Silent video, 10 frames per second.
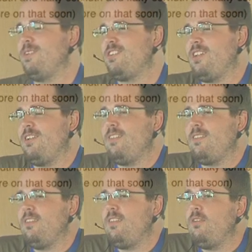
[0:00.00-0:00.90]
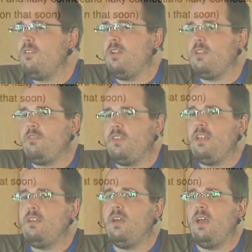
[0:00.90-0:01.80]
which doesn't use a lot of
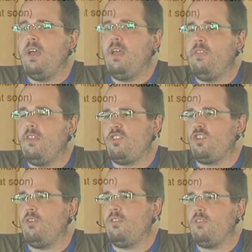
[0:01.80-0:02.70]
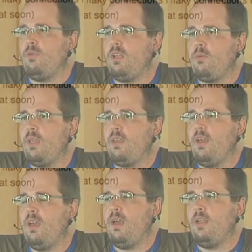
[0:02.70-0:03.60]
data, and uh, this shows. It's really quick,
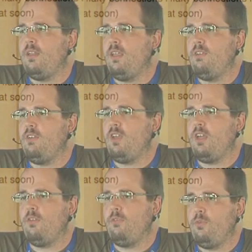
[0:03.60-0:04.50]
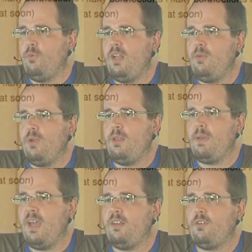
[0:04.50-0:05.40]
and even if you had a really, really
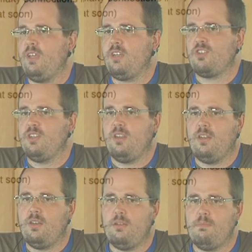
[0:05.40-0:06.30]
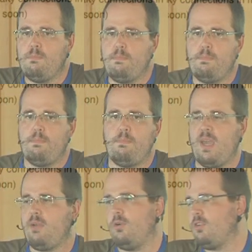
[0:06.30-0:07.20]
bad connection in
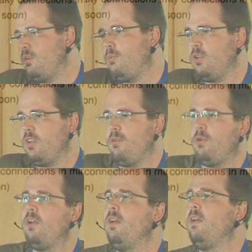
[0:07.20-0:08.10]
backwater or whatever